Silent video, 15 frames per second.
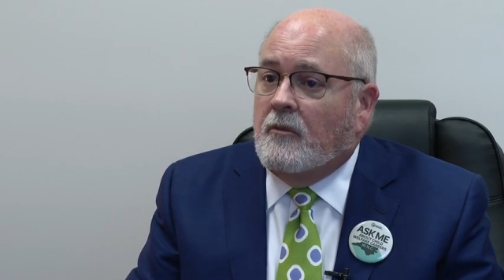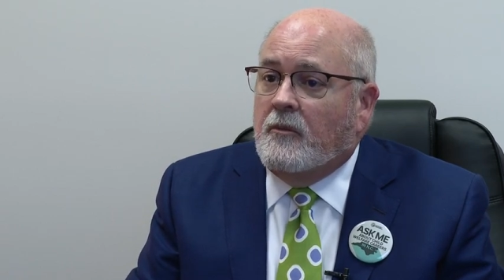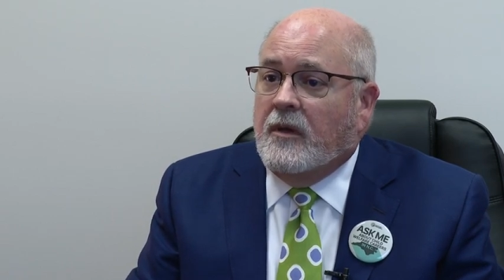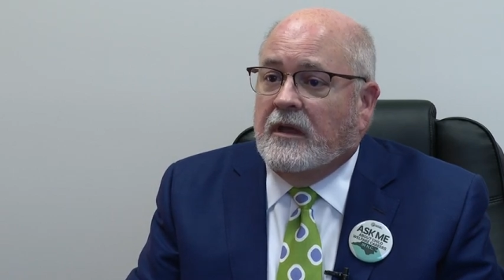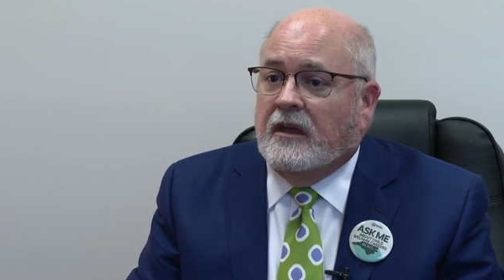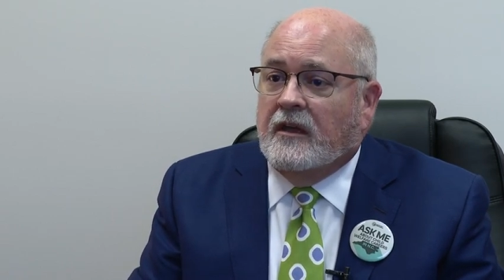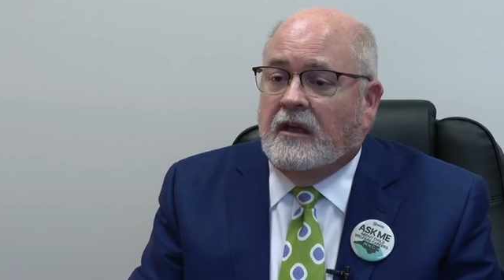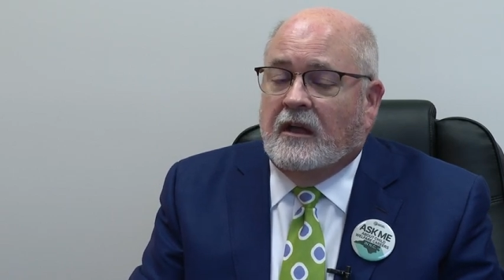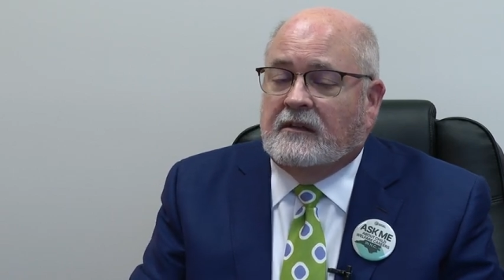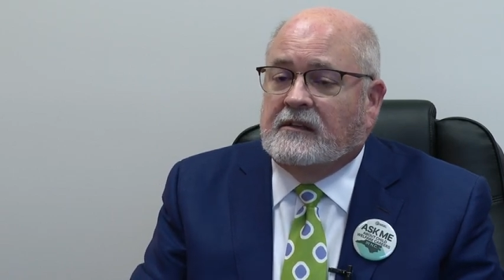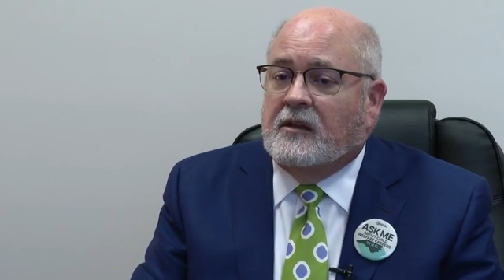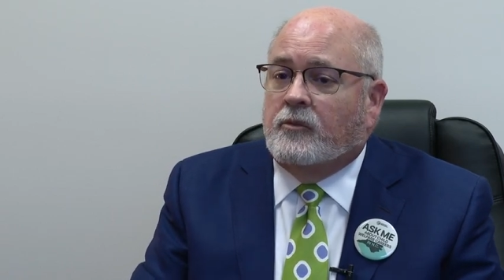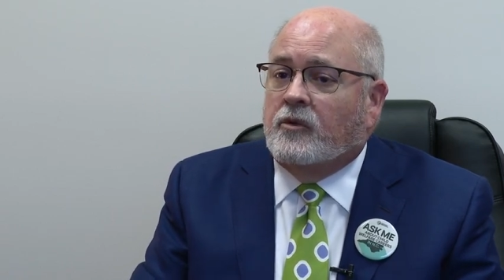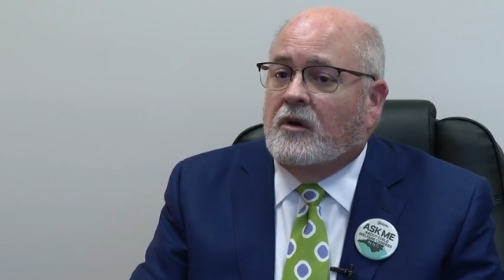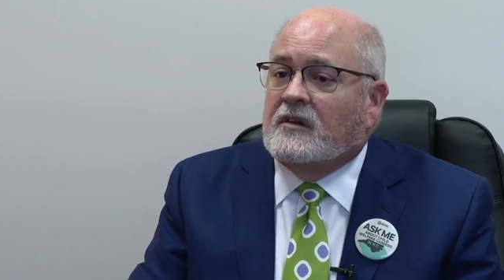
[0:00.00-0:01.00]
be it a
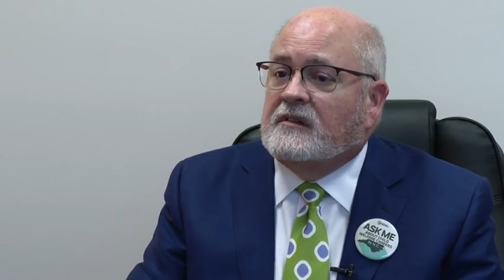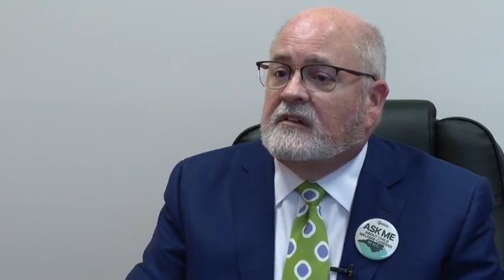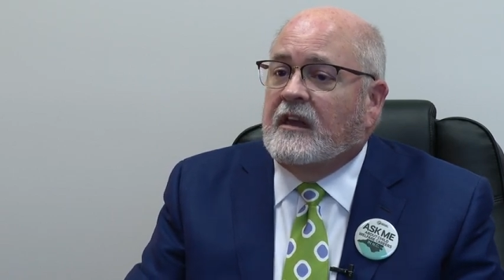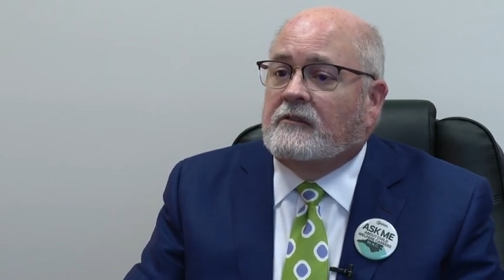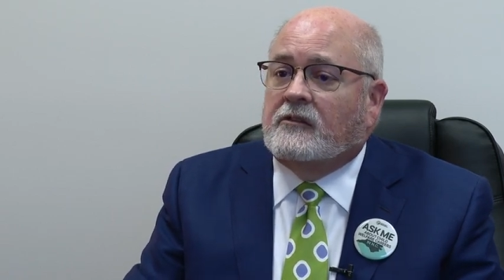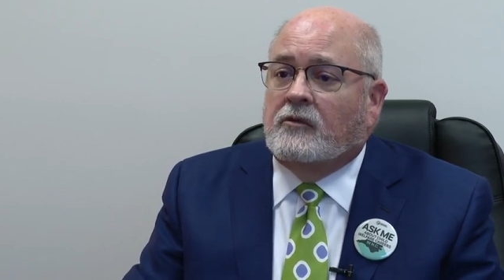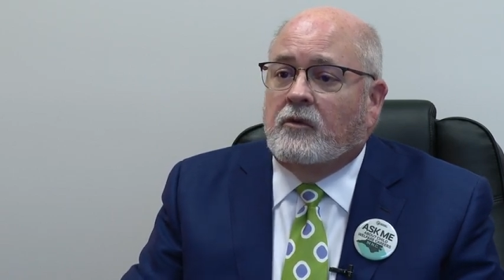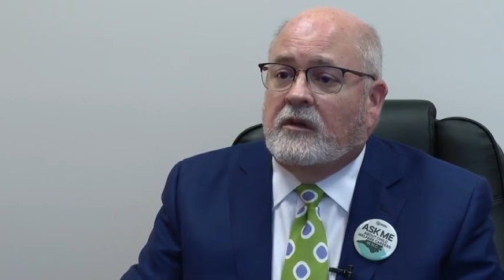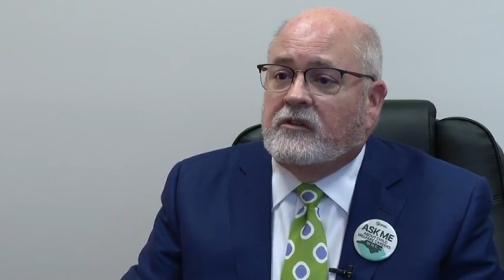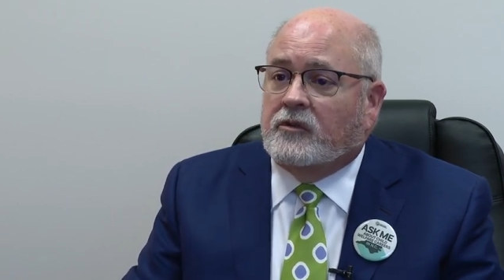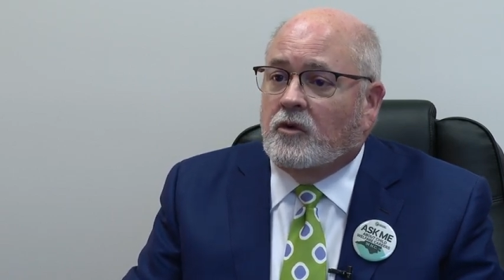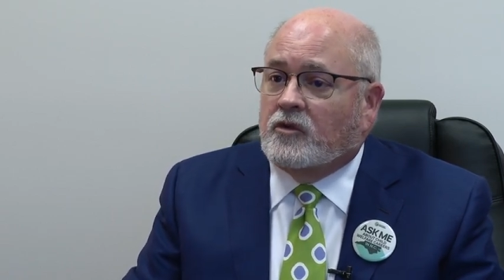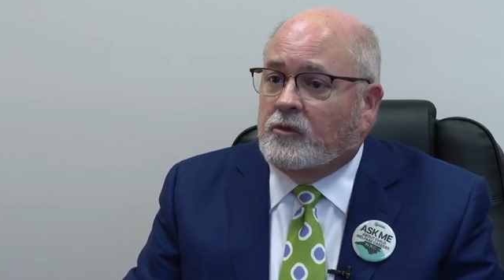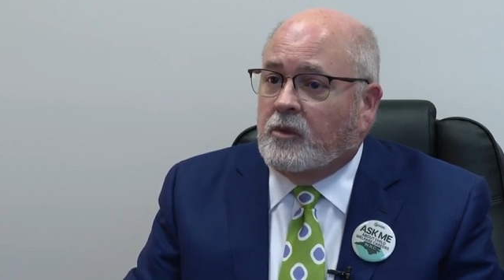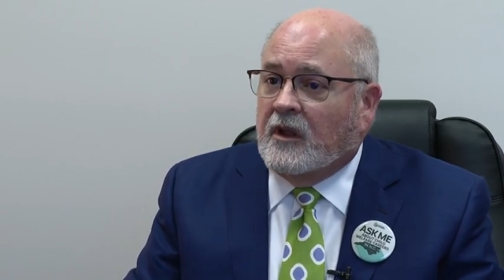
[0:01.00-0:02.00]
temporary safety
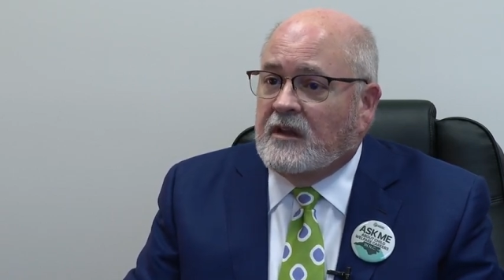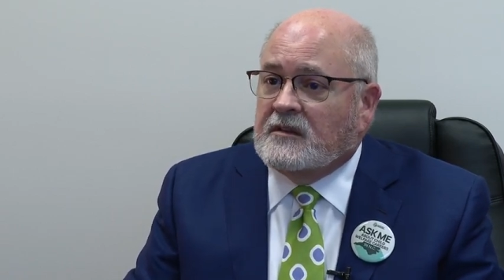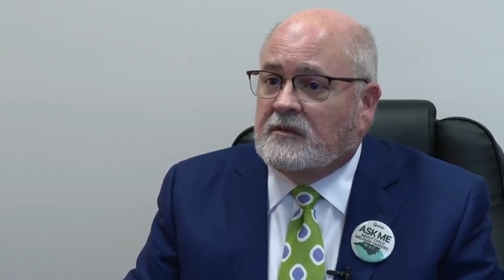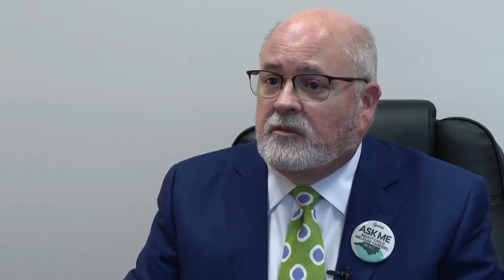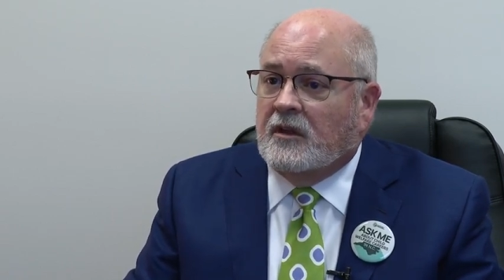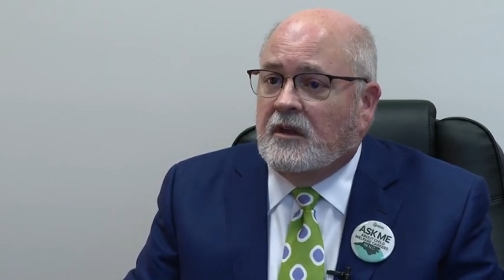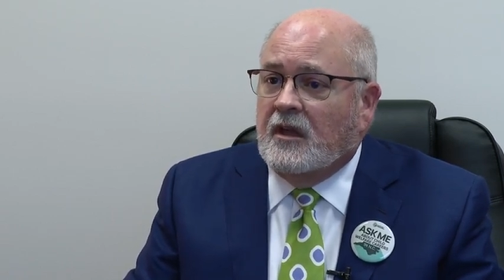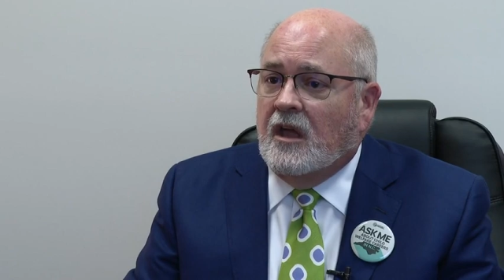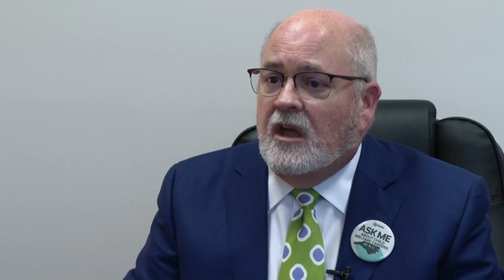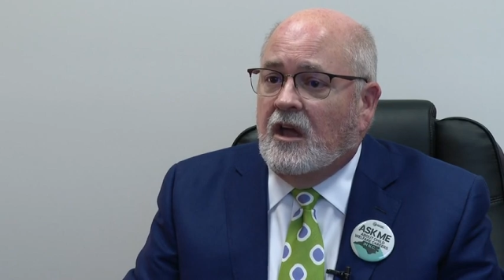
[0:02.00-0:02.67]
resource placement